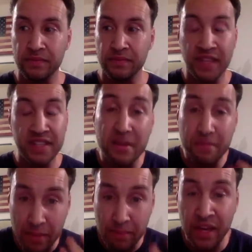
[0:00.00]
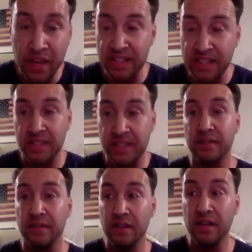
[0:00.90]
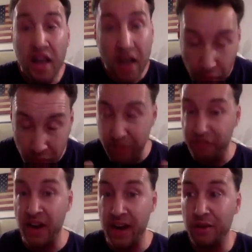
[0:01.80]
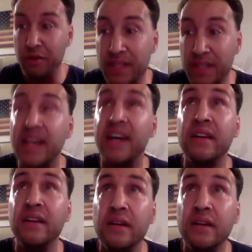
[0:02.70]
I take my peace. And when I'm fighting with that,